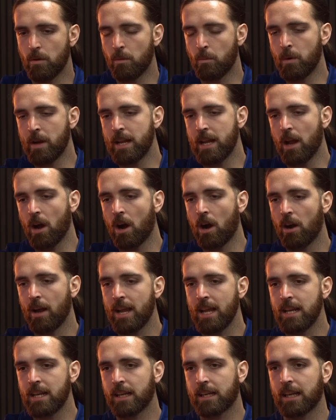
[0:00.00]
we are
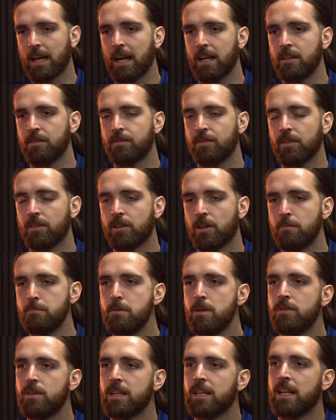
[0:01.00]
in a kind of
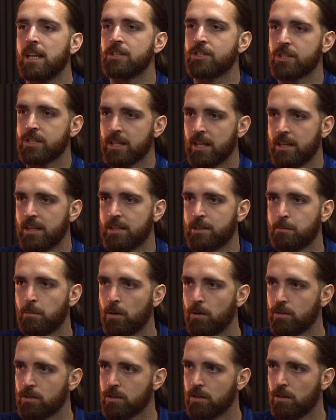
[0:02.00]
community leisure centre sports